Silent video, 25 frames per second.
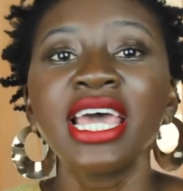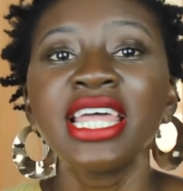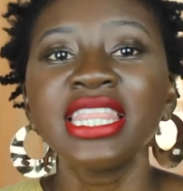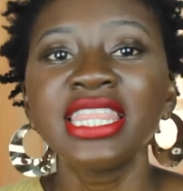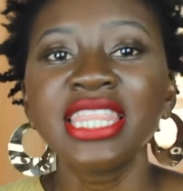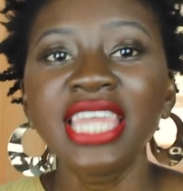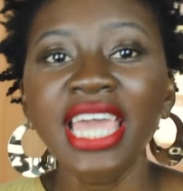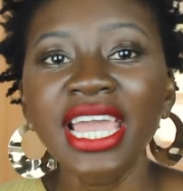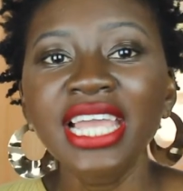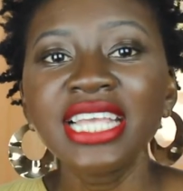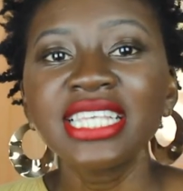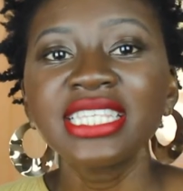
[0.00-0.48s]

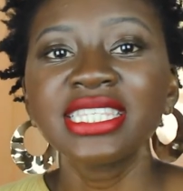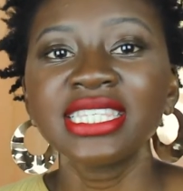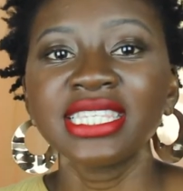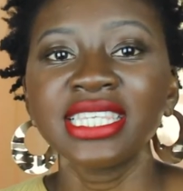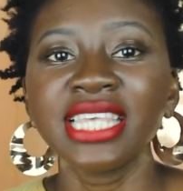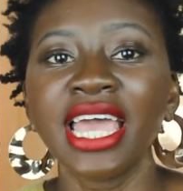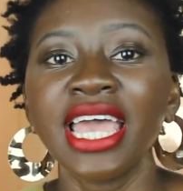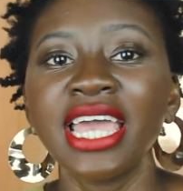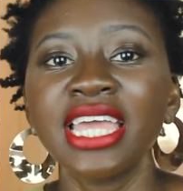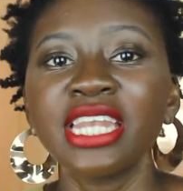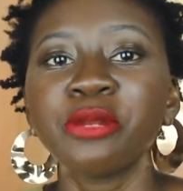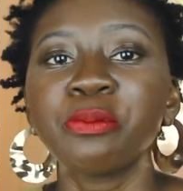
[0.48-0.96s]
they
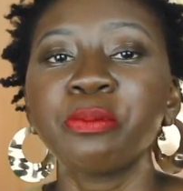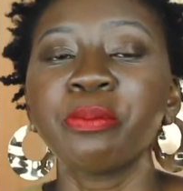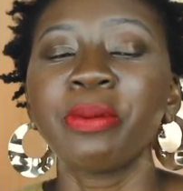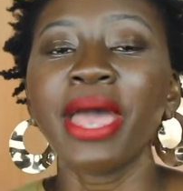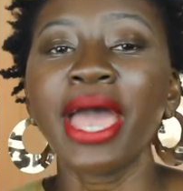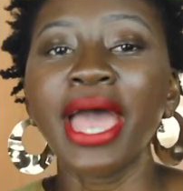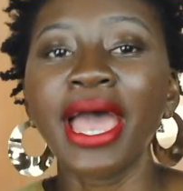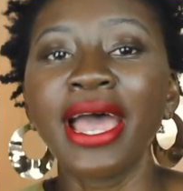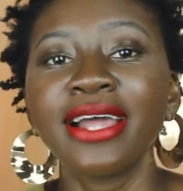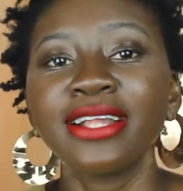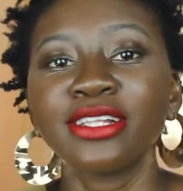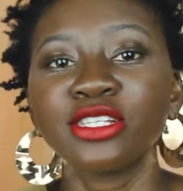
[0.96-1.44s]
send
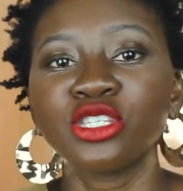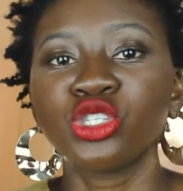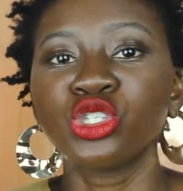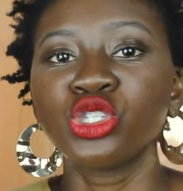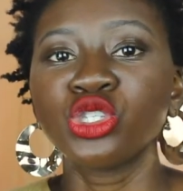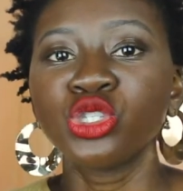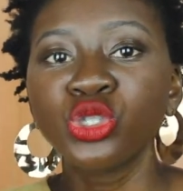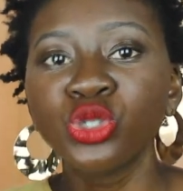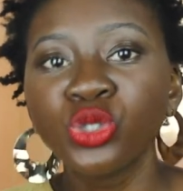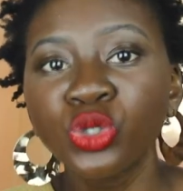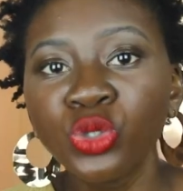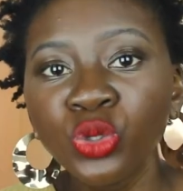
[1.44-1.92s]
pads
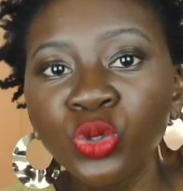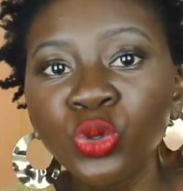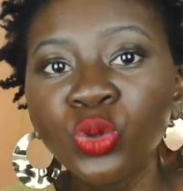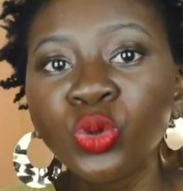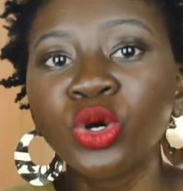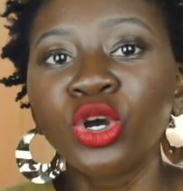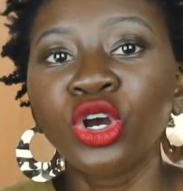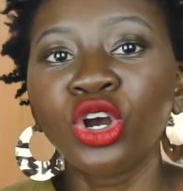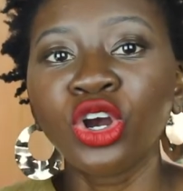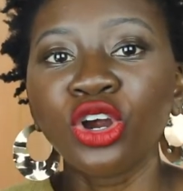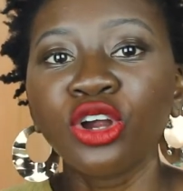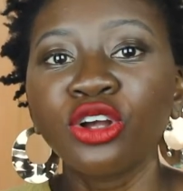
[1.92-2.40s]

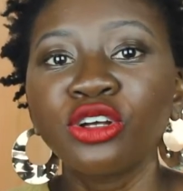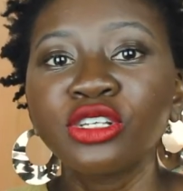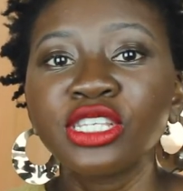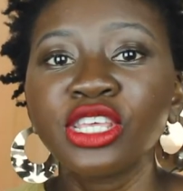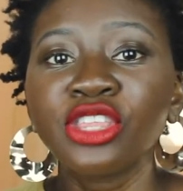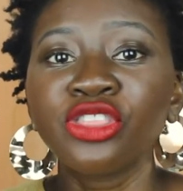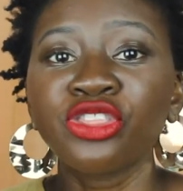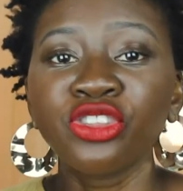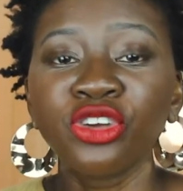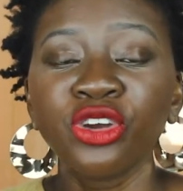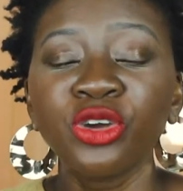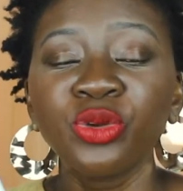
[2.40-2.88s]
to girls
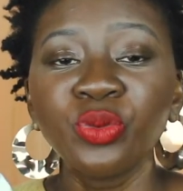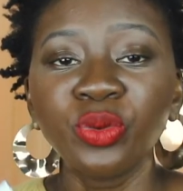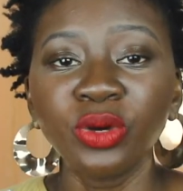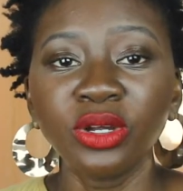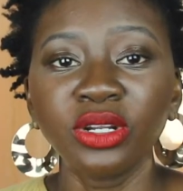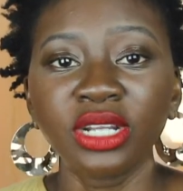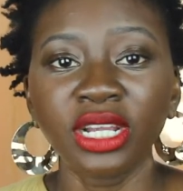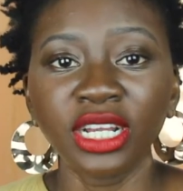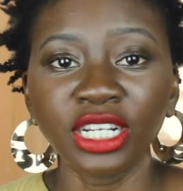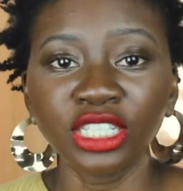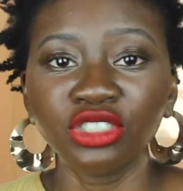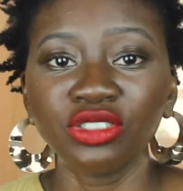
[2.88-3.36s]
in third
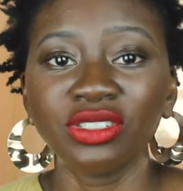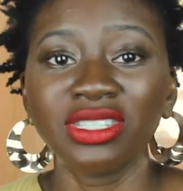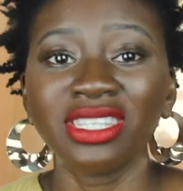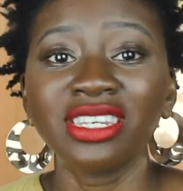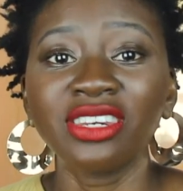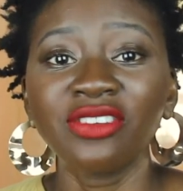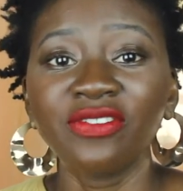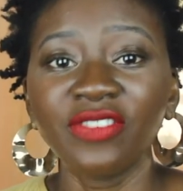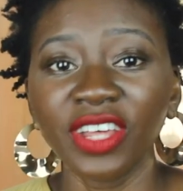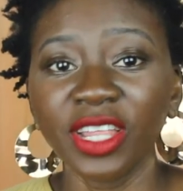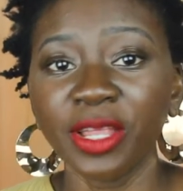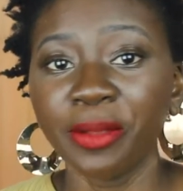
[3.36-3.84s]
world countries,
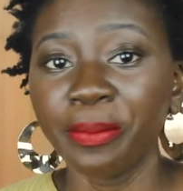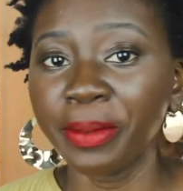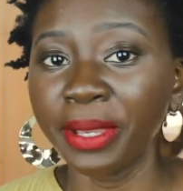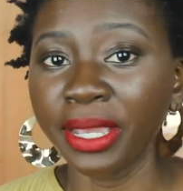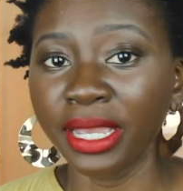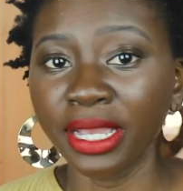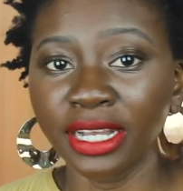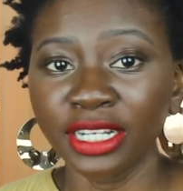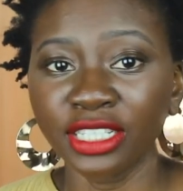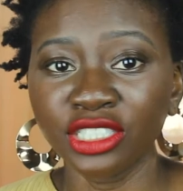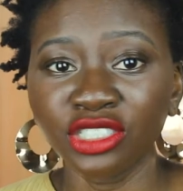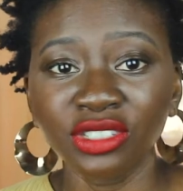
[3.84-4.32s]
in
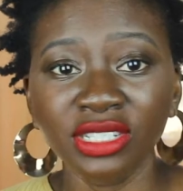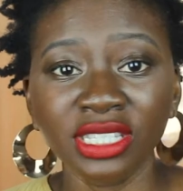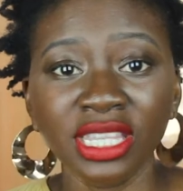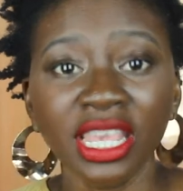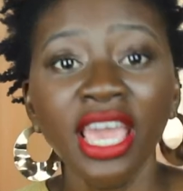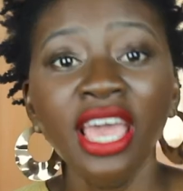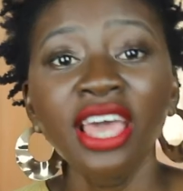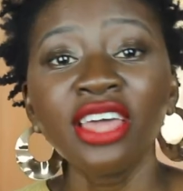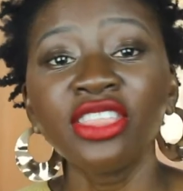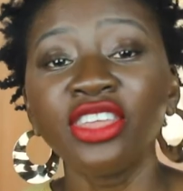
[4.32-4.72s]
developing countries.